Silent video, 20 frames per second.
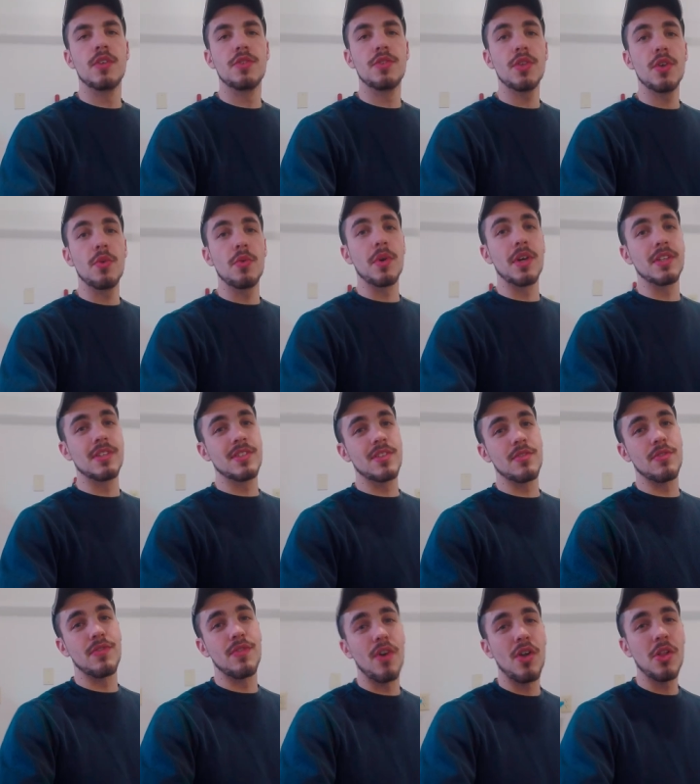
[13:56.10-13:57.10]
So it's the
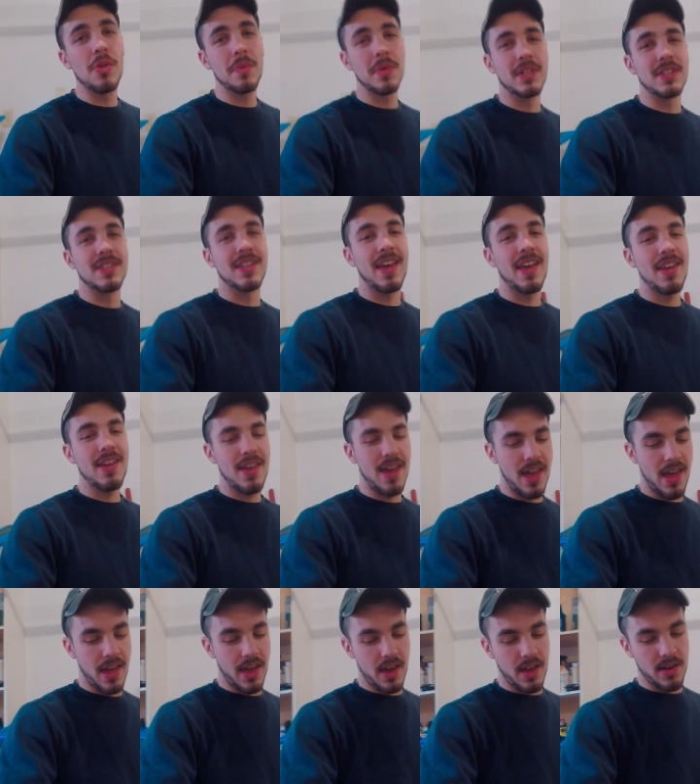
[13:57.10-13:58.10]
following day
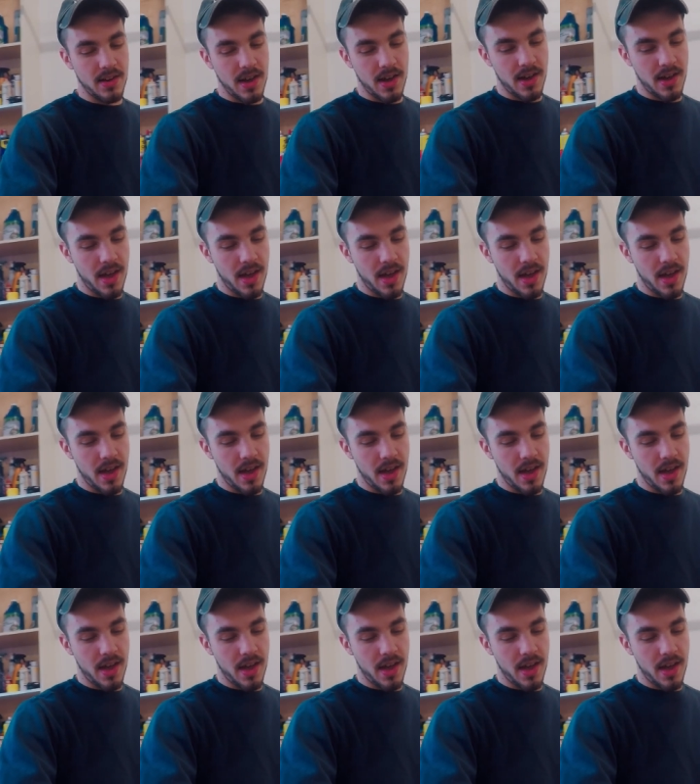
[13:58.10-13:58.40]
and I